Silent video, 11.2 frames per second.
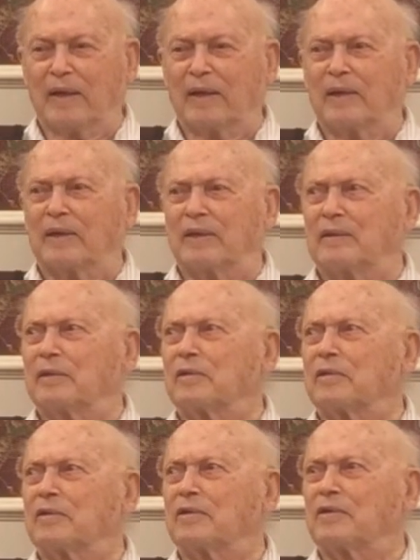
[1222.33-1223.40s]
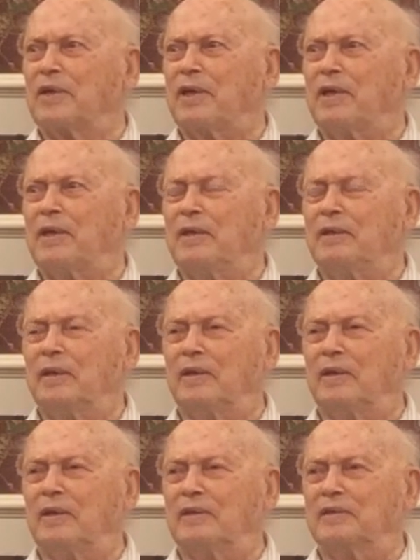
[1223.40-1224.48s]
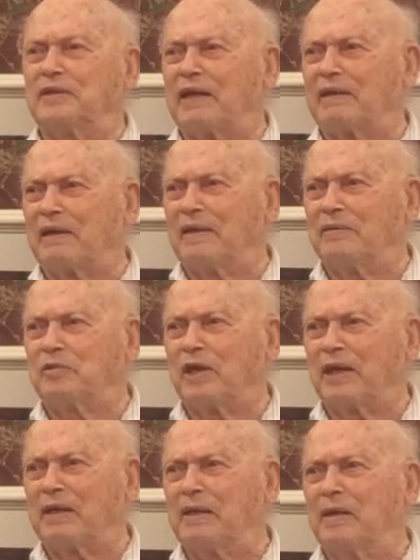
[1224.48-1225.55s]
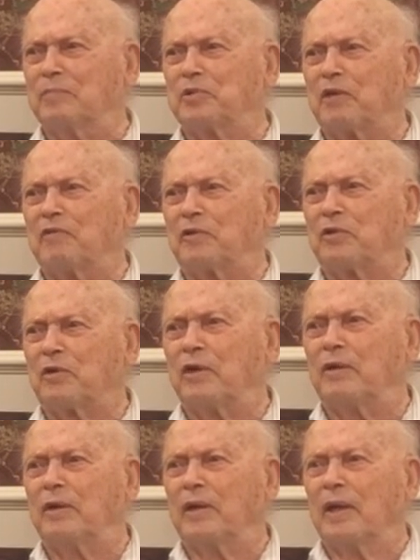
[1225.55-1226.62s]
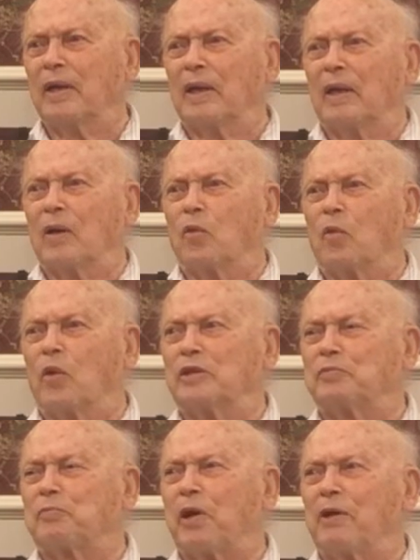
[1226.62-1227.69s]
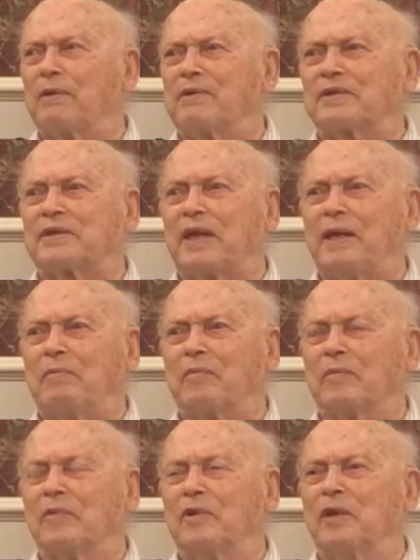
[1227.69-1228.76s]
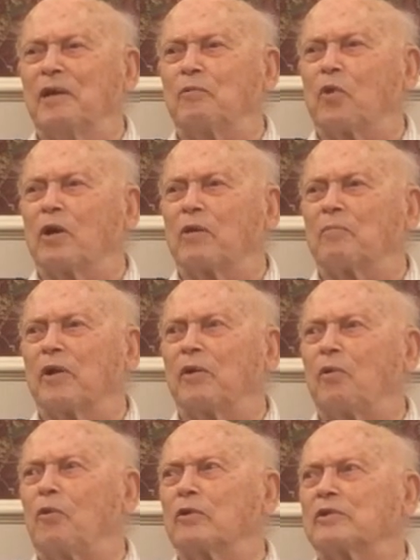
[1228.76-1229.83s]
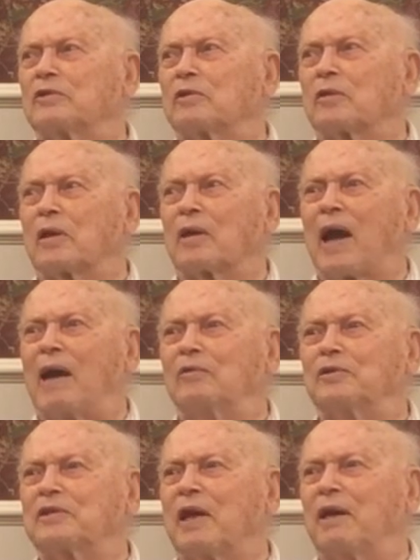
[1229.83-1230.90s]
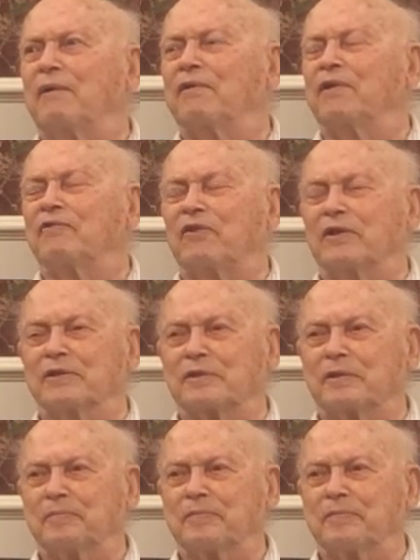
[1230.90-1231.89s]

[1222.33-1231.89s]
The satellite tracking observatory was part of the same network, but it was outside of the fence.